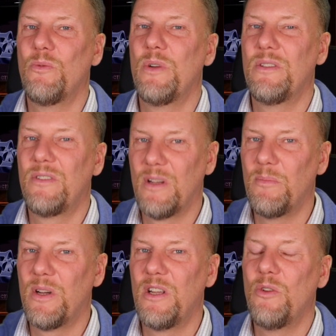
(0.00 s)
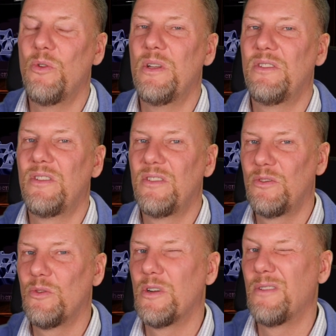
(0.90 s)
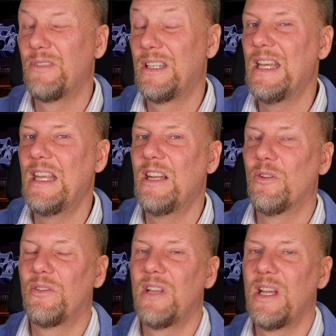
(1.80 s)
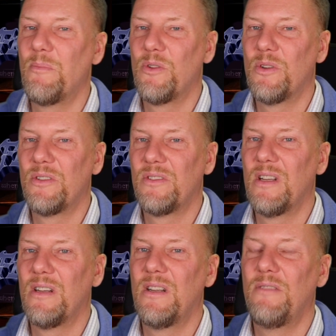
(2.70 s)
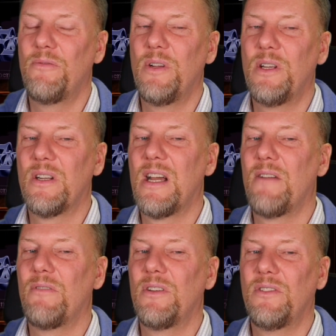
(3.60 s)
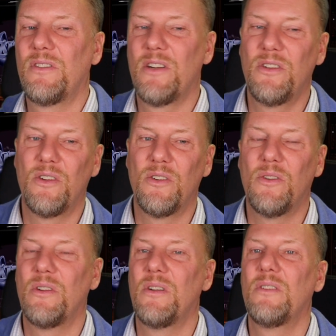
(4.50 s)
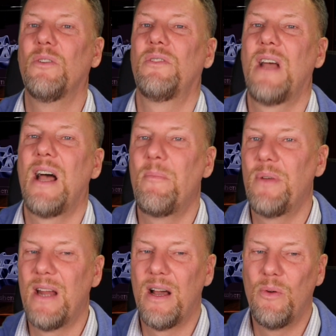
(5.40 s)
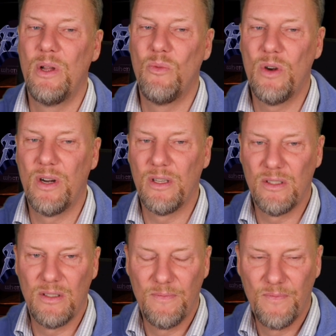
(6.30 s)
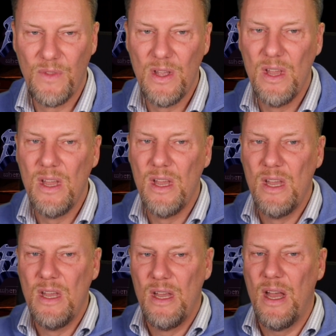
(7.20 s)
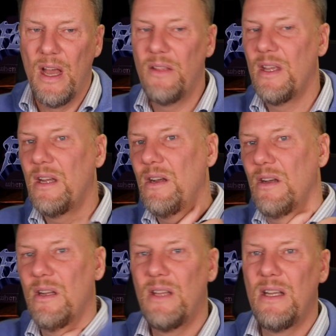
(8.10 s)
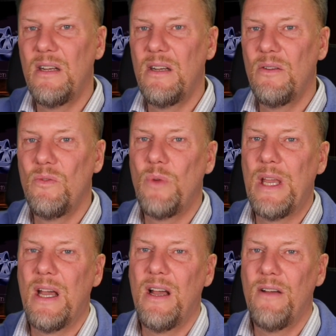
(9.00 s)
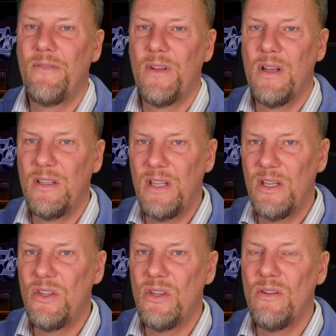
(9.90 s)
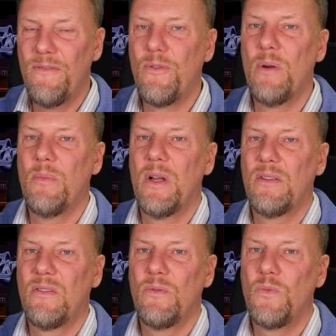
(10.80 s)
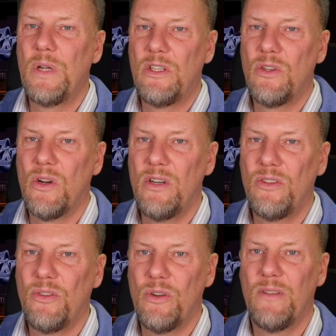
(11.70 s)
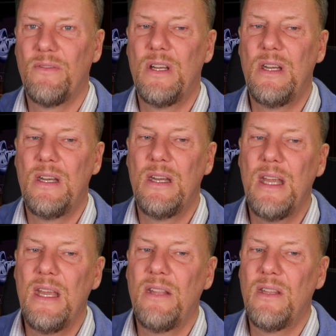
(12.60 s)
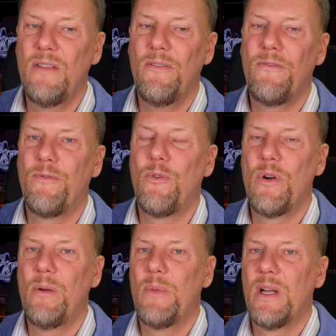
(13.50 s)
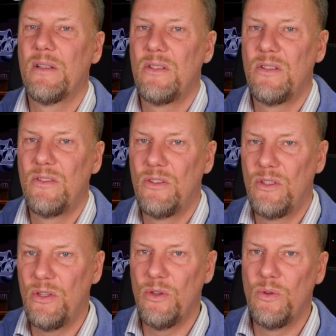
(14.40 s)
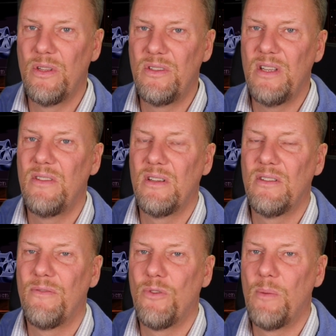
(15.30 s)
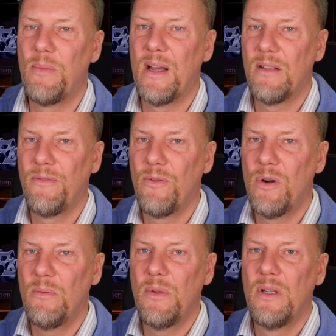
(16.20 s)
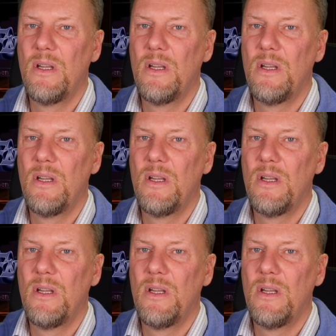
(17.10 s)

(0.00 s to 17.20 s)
with somebody who is sort of keen on tape loaders, and if we can have a discussion on tap and how it works. And then we have additional formats which are sort of native formats to the C64 platform,